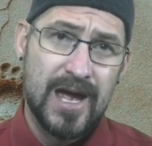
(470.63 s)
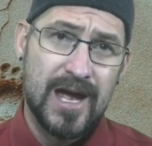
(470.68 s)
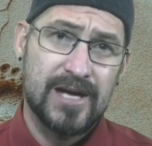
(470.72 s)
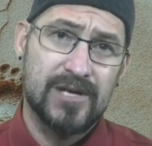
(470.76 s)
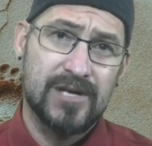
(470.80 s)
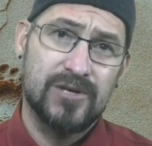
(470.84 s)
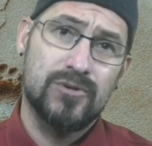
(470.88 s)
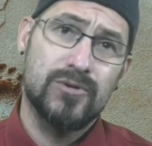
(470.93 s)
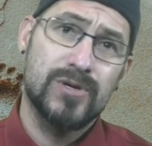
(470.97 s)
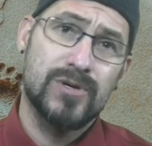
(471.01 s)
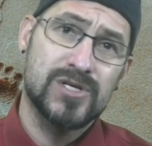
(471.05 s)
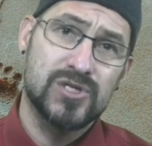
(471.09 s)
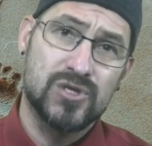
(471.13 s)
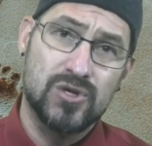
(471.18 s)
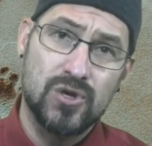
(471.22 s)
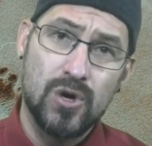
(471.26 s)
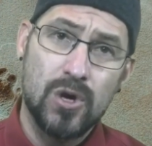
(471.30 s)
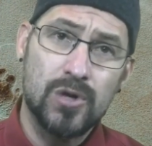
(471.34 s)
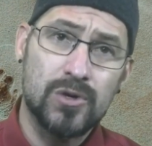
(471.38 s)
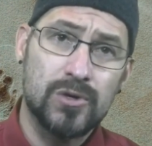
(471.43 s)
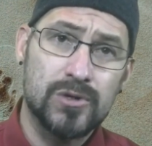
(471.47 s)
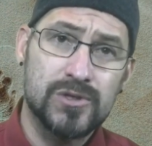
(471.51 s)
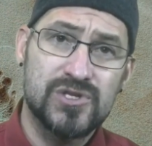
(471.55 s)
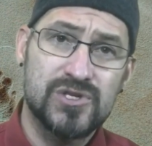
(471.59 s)
and who has
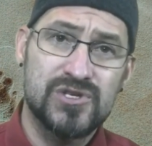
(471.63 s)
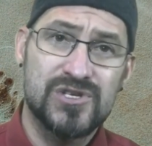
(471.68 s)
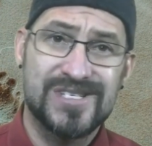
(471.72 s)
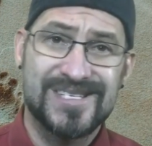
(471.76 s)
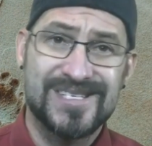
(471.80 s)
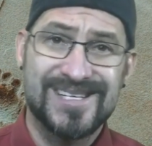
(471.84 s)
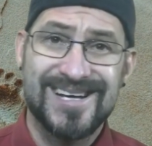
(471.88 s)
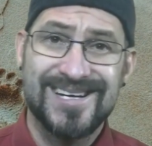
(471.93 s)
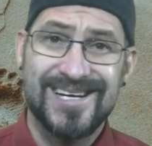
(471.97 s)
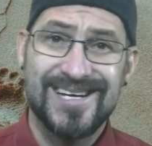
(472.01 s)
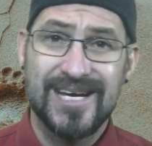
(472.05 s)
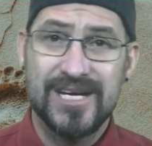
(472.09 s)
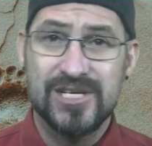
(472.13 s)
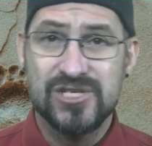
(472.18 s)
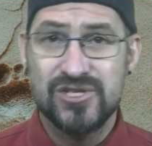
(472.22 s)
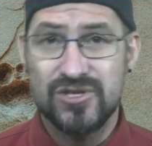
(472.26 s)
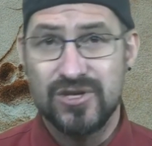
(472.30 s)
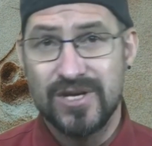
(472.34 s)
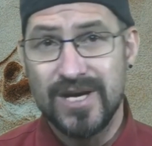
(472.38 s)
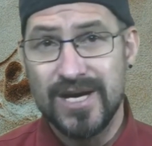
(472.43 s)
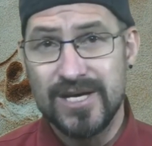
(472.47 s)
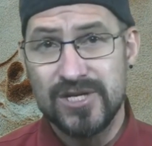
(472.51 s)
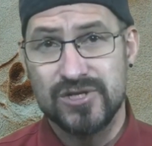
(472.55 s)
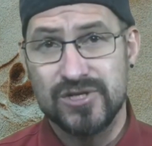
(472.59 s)
gone on to study
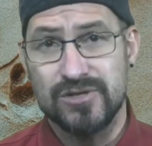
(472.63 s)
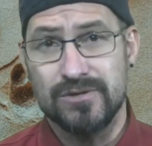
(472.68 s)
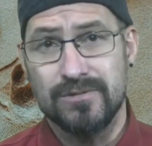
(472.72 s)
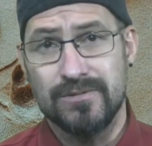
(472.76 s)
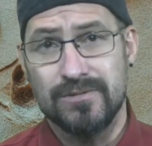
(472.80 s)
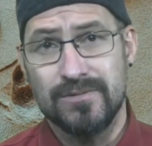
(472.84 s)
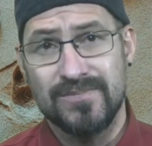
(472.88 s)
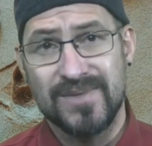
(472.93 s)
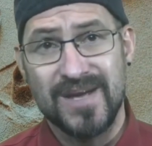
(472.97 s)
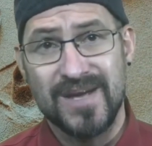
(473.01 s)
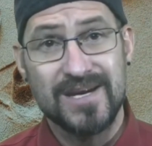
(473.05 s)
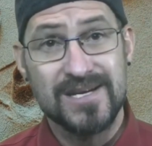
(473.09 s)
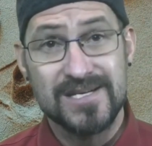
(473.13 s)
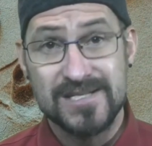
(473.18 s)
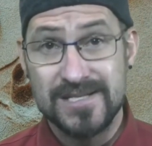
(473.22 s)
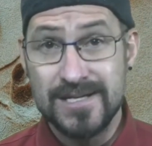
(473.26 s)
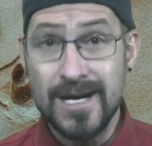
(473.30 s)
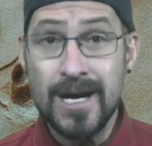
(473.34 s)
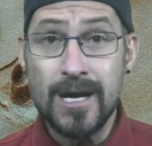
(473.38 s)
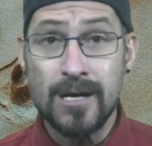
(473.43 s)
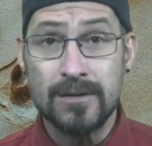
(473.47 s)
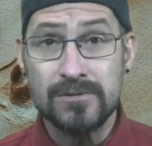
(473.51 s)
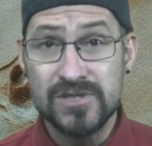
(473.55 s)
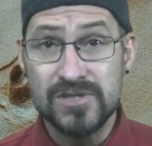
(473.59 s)
education and is
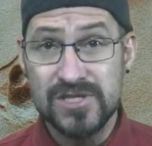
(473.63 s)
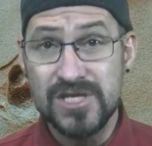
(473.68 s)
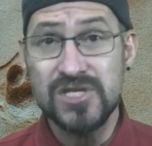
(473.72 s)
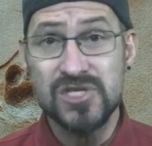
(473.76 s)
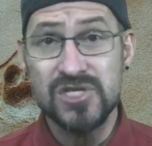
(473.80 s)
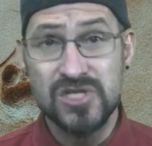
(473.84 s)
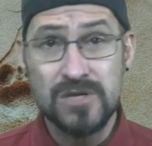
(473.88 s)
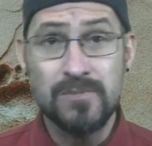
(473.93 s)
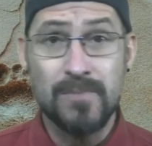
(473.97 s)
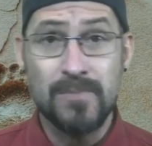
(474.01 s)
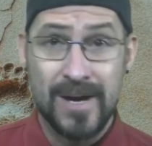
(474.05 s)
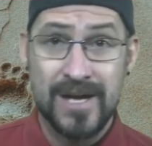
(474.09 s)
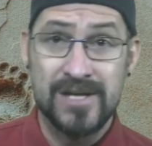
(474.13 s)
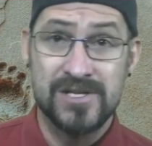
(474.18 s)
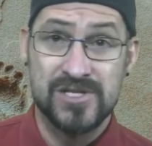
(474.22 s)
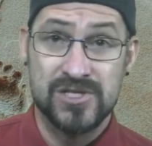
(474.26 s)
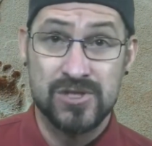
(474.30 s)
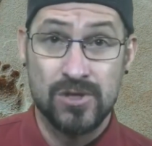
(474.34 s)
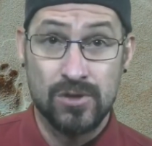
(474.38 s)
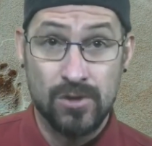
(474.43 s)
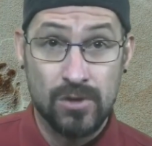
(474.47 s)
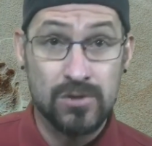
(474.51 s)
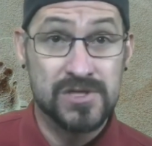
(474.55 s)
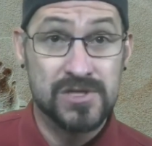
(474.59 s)
now teaching
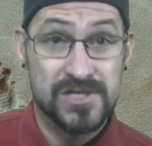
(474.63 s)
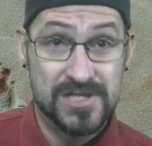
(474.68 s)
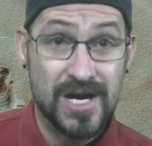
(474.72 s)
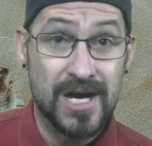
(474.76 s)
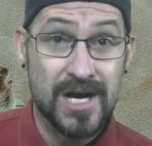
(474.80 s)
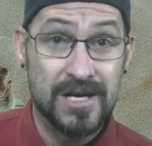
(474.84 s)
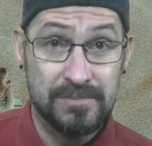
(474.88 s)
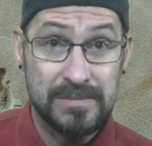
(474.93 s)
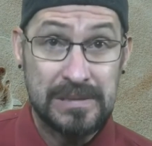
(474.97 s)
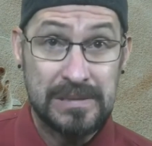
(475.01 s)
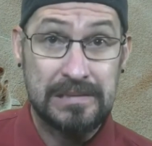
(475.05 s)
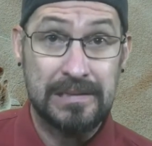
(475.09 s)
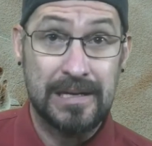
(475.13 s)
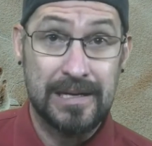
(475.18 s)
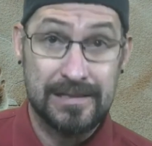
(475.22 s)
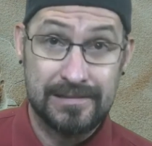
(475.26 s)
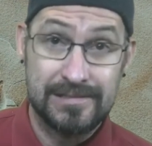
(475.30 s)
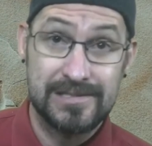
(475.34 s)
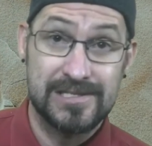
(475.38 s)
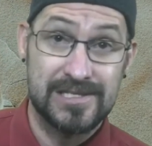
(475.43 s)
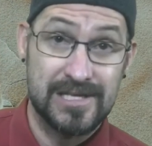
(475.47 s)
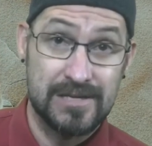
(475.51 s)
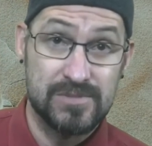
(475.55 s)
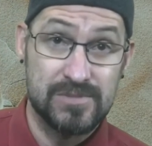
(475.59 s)
maths alongside me
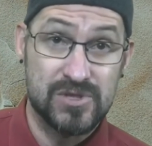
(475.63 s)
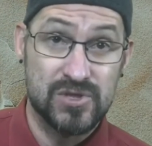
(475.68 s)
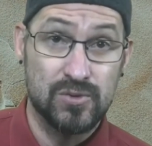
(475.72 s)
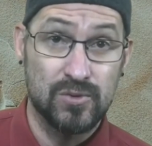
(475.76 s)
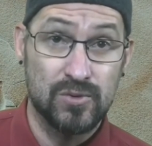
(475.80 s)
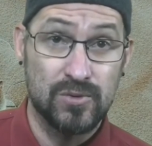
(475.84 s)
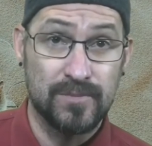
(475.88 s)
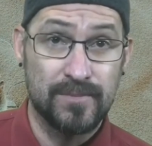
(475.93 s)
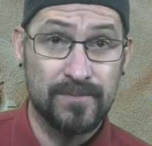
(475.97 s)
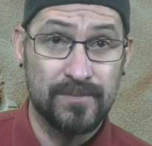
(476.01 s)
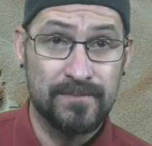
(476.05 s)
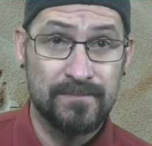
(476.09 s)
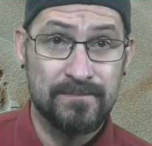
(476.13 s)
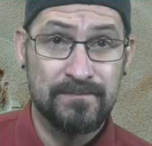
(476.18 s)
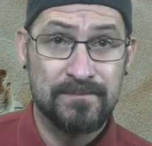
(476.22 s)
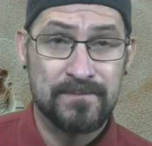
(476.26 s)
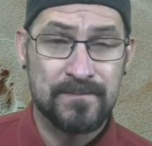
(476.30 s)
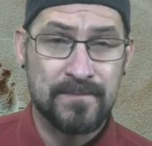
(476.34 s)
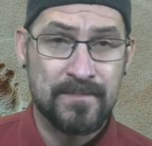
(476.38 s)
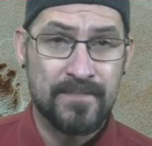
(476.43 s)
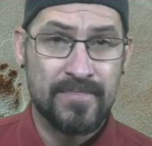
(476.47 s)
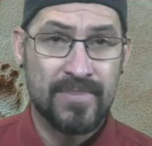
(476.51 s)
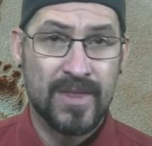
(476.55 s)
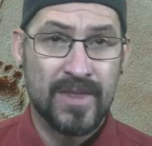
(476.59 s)
at the same school.
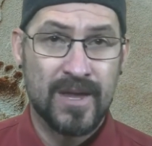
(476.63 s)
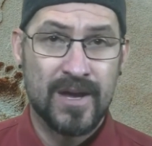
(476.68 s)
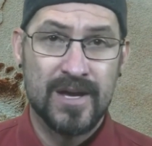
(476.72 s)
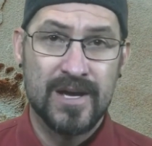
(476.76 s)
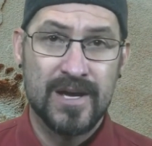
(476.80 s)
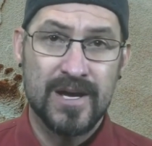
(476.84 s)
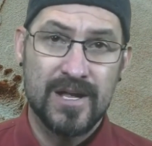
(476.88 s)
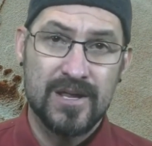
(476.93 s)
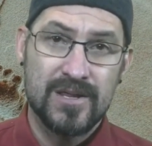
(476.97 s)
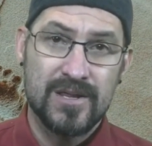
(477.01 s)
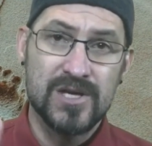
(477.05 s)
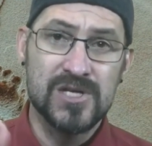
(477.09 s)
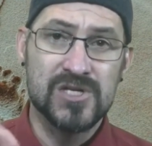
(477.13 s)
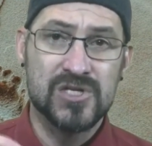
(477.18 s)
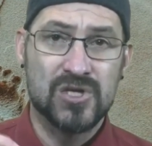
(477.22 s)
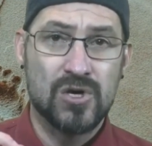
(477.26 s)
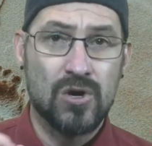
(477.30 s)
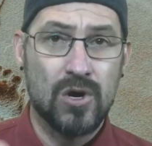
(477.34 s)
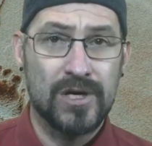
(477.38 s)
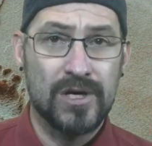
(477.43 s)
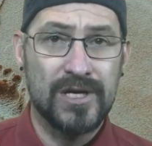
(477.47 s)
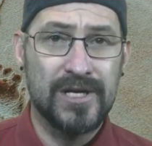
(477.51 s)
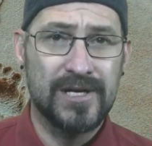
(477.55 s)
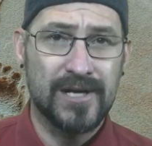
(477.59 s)
This
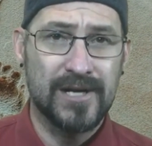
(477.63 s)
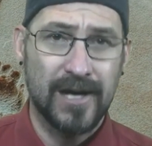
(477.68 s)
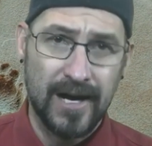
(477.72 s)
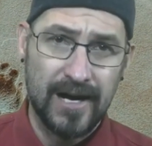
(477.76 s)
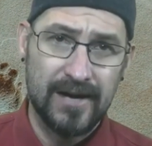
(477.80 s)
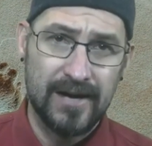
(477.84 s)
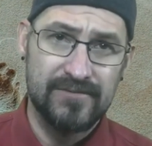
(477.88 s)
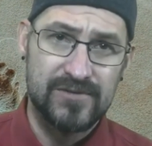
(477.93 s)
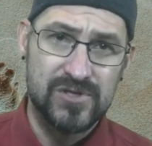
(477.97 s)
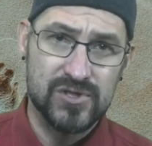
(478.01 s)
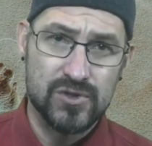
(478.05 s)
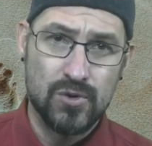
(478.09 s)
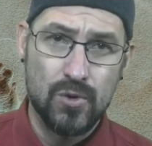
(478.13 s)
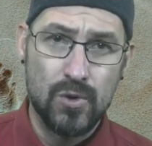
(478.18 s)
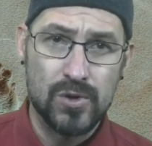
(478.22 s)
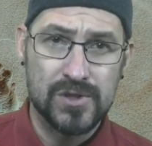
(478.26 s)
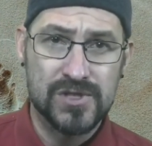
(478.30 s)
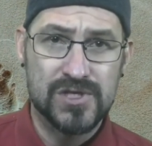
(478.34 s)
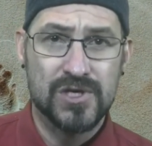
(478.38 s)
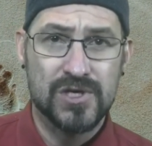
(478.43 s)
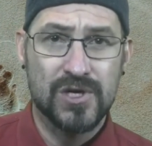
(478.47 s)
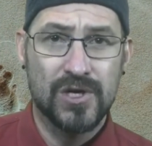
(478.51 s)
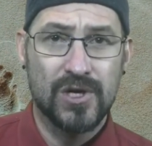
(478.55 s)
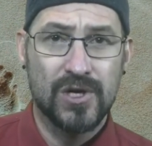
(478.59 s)
colleague I have
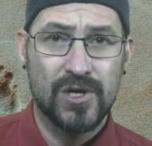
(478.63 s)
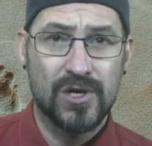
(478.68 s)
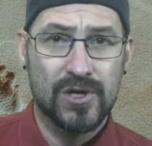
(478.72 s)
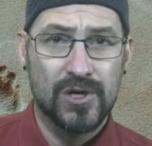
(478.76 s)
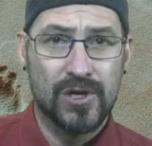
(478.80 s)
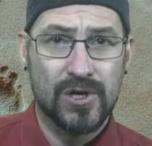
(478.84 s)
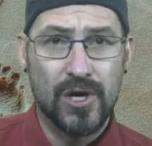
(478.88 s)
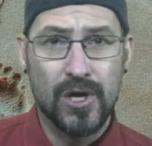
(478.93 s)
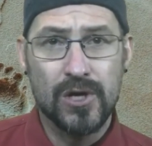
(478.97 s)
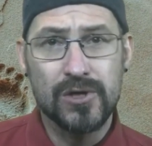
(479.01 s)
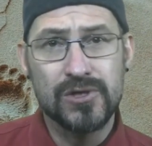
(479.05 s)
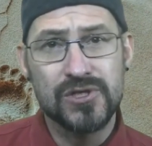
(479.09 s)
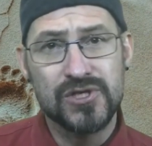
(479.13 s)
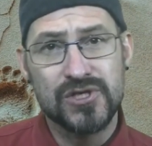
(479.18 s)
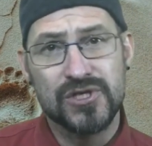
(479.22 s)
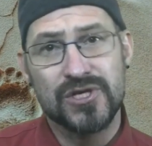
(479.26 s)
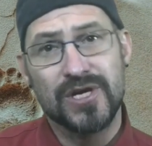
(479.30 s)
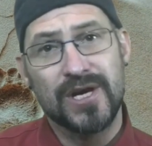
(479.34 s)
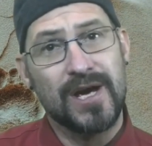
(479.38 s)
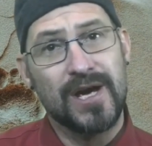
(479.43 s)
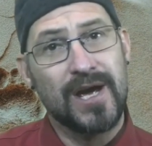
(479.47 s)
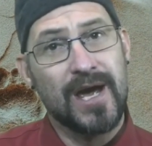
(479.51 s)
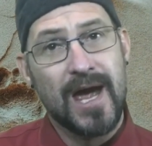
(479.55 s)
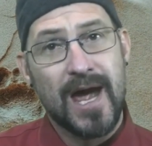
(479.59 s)
taught,
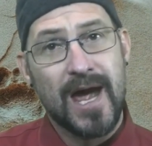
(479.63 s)
coached,